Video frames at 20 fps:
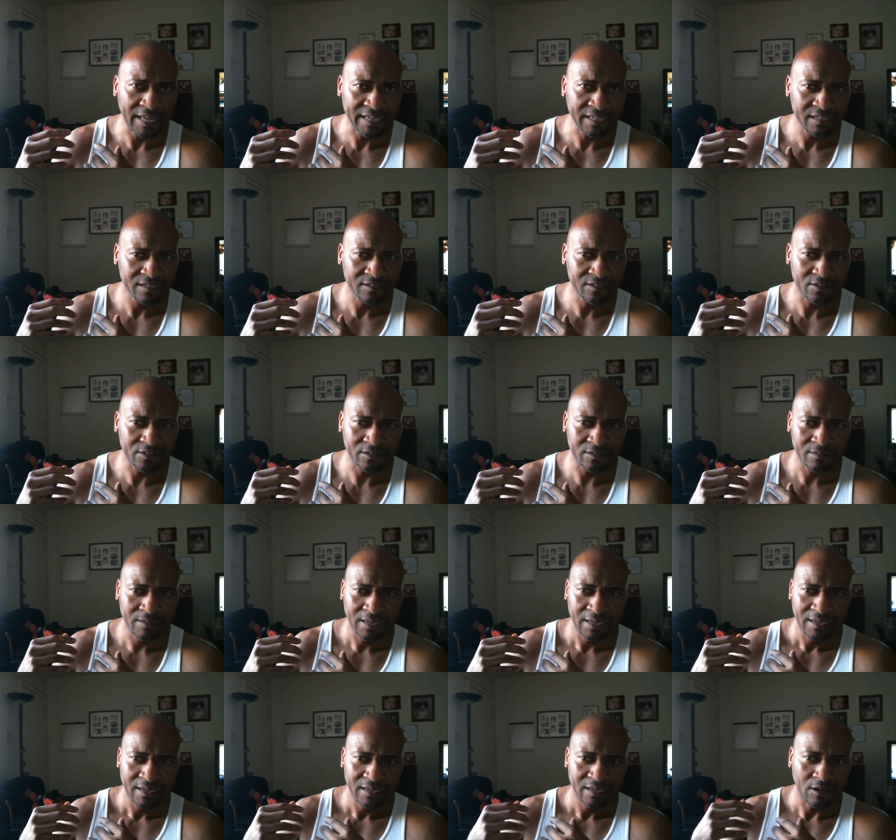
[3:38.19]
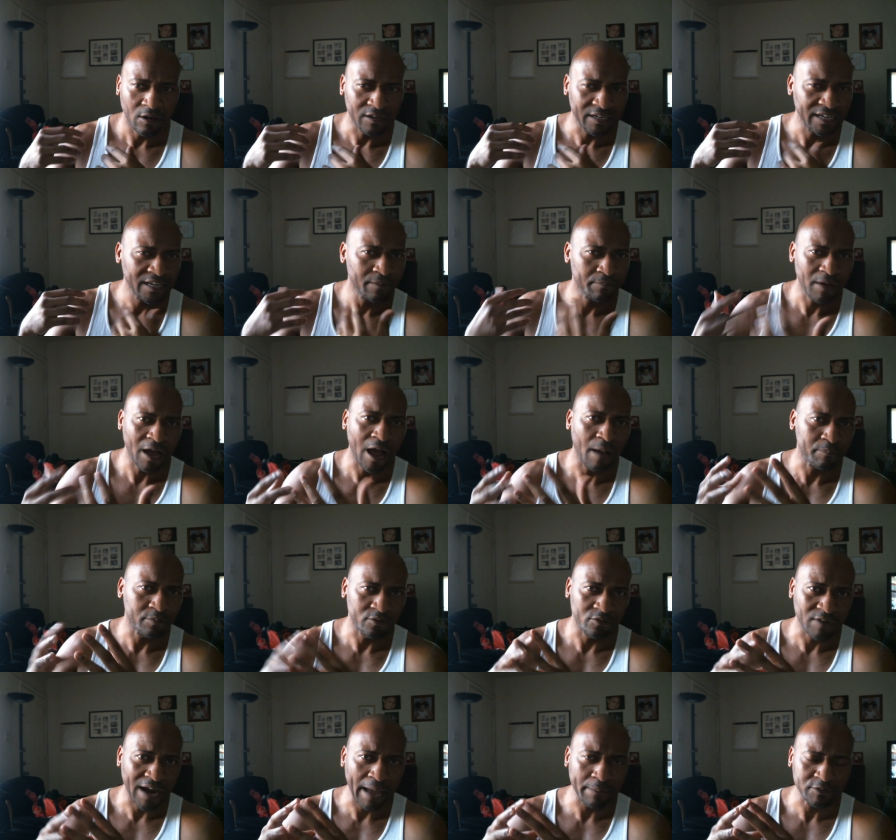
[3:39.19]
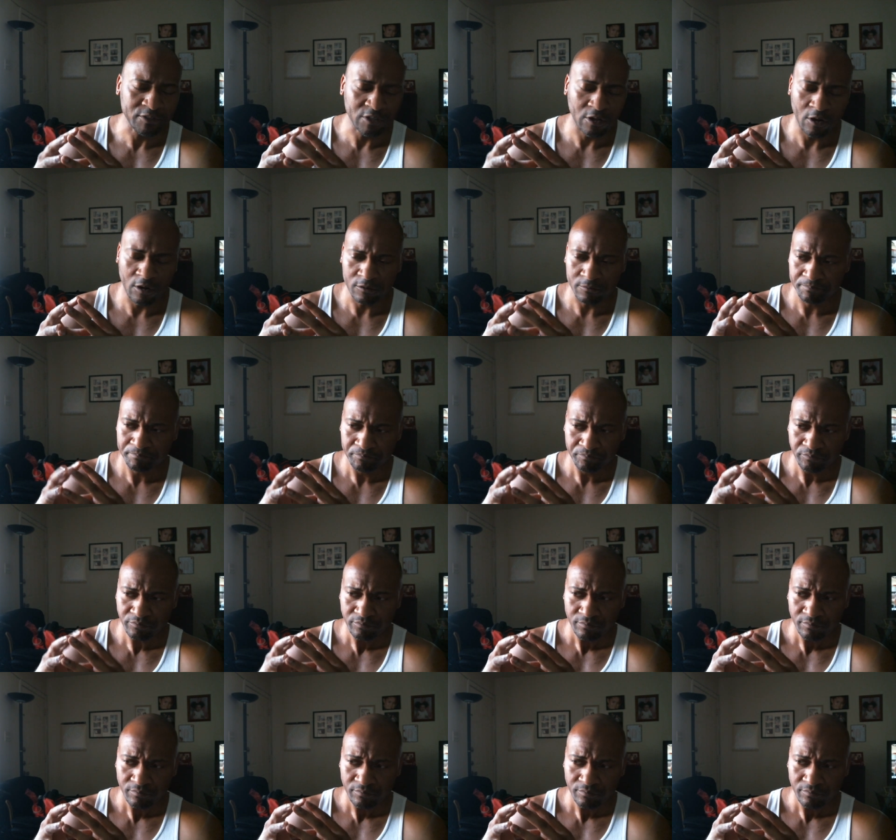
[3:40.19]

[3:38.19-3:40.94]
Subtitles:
like on a hip hop or rap song,